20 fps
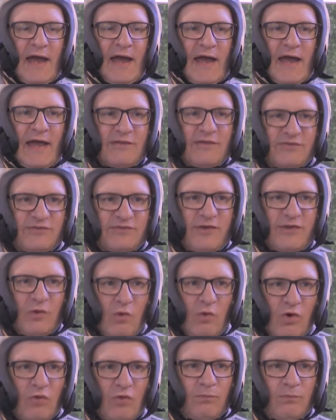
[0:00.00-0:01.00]
and so
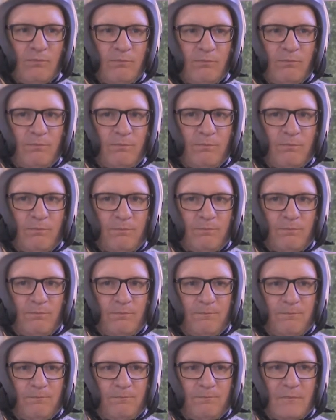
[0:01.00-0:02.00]
on.
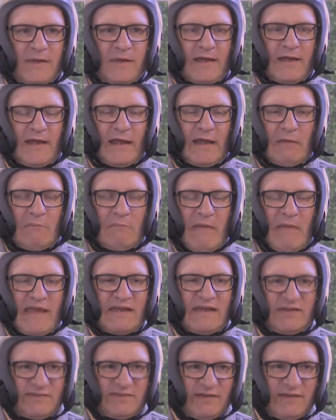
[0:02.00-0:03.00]
It
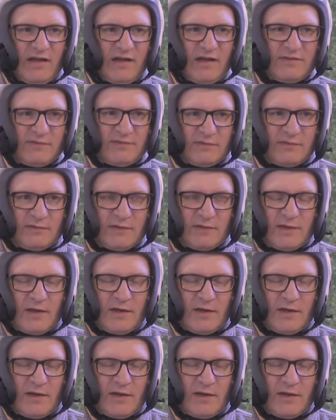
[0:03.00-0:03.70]
makes us,